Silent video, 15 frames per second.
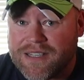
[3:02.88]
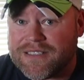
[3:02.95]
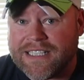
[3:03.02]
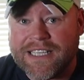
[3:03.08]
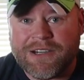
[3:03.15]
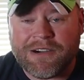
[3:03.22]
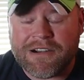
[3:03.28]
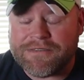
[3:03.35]
on
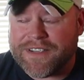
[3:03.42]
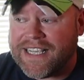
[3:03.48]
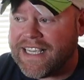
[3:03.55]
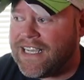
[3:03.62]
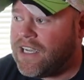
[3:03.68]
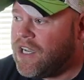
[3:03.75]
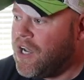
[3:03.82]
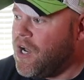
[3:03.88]
the
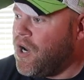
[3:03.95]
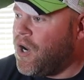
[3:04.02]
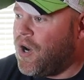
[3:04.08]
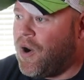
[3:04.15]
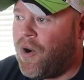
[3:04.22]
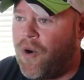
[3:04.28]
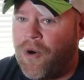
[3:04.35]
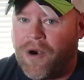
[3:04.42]
RV,
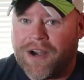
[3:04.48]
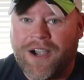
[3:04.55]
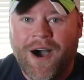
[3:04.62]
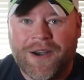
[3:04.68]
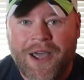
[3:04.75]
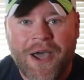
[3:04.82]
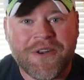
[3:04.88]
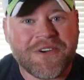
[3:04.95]
or
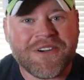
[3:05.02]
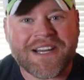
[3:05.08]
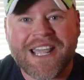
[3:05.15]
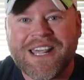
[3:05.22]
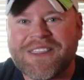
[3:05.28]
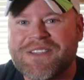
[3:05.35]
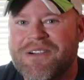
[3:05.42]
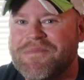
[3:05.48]
gone
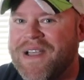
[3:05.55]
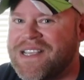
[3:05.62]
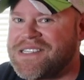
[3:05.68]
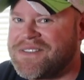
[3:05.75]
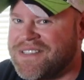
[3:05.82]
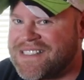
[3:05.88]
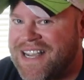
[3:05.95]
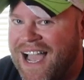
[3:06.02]
underneath, or
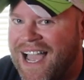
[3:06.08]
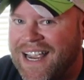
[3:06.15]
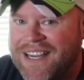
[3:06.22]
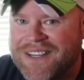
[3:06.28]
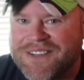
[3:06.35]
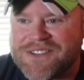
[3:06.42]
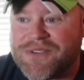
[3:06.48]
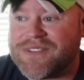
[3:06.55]
messed with
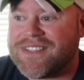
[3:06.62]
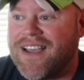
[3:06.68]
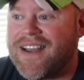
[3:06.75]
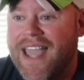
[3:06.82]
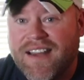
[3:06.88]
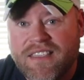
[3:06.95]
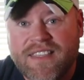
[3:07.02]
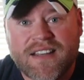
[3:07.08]
tires, or done
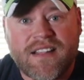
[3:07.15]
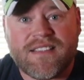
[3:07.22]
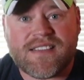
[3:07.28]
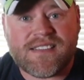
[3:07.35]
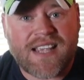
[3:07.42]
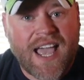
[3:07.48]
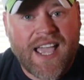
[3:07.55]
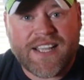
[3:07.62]
anything to the
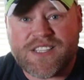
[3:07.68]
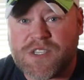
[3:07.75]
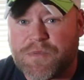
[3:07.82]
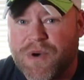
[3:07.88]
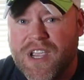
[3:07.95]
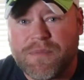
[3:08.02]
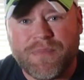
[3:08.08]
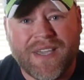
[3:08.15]
side,
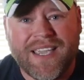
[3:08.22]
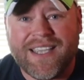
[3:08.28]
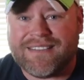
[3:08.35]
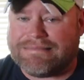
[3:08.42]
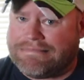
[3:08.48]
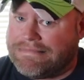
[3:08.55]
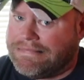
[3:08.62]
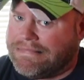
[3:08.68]
spray paint.
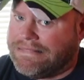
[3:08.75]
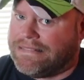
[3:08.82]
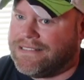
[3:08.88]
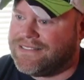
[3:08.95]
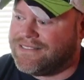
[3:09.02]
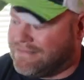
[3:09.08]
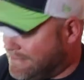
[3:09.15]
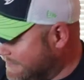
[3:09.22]

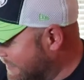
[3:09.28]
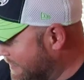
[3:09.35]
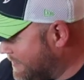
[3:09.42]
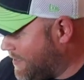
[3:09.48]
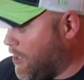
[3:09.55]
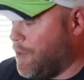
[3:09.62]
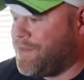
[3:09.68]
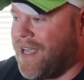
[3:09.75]
Jeez,
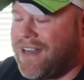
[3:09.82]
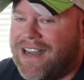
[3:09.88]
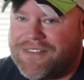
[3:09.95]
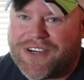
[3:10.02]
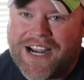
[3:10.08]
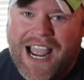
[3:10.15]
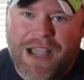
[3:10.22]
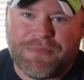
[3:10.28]
I hope that
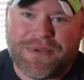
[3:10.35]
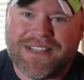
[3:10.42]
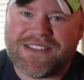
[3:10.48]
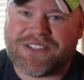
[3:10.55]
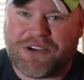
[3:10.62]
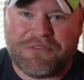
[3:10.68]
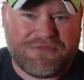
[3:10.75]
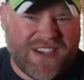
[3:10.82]
never
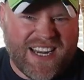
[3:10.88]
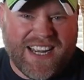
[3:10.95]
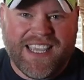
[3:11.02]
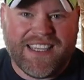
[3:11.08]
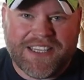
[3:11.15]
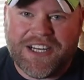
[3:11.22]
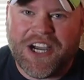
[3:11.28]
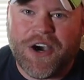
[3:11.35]
happens.
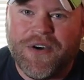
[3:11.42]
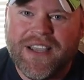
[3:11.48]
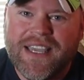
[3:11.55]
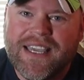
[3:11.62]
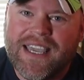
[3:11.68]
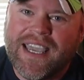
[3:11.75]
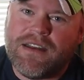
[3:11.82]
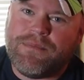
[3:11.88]
Graffiti, you know,
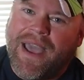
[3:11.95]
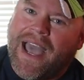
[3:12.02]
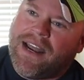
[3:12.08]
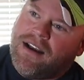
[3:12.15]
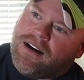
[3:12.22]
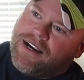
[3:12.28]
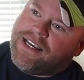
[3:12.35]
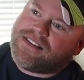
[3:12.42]
in
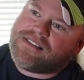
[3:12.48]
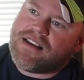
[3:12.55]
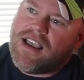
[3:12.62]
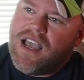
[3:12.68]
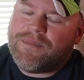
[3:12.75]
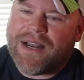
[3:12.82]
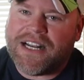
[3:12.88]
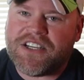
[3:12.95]
bad areas.
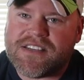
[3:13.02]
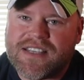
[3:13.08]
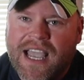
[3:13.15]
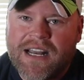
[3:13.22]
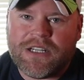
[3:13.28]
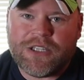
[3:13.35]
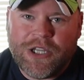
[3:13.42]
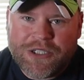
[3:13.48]
But I just
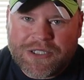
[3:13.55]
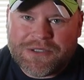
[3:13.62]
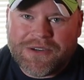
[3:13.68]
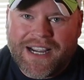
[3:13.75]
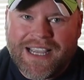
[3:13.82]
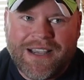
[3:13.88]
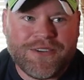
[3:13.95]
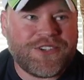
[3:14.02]
kind of look
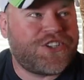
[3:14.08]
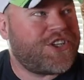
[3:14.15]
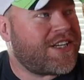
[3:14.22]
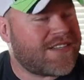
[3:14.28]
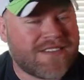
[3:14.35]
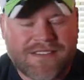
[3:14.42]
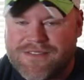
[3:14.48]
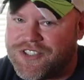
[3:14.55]
around
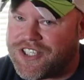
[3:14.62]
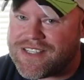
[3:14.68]
just